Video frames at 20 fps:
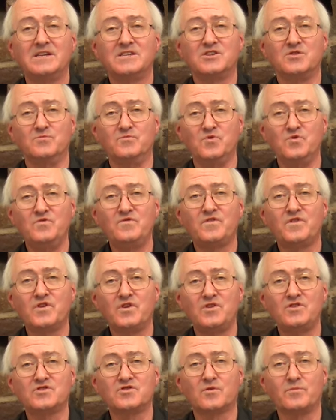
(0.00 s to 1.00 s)
to move
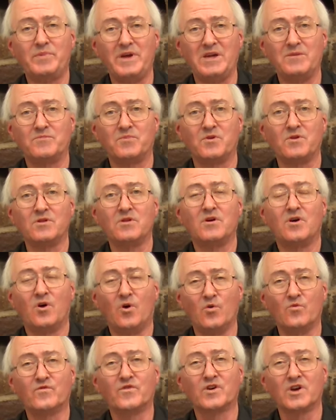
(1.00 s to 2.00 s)
goods or people
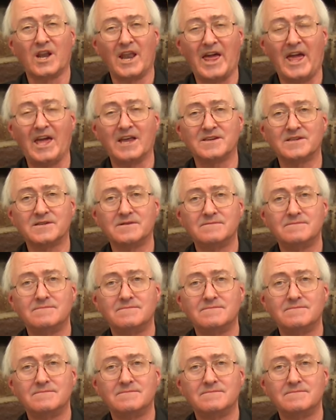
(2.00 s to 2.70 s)
over land.